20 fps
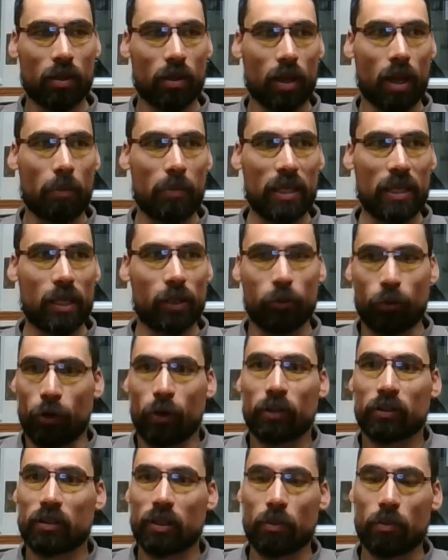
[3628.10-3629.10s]
I mean, it
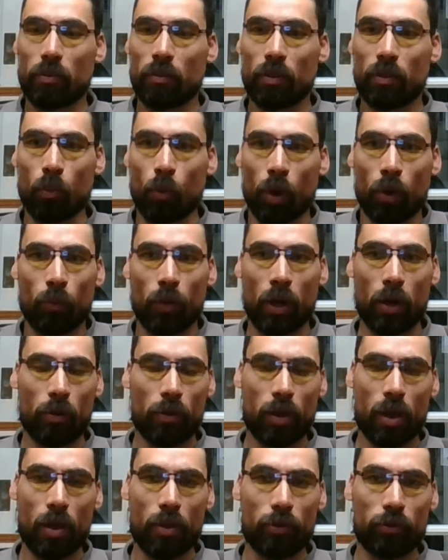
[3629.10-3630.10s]
hurts them the one way or
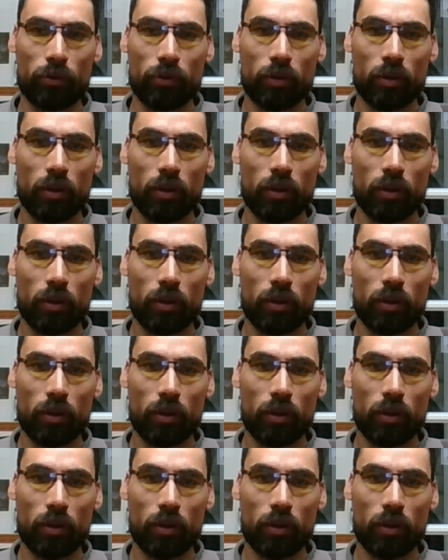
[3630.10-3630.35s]
the other.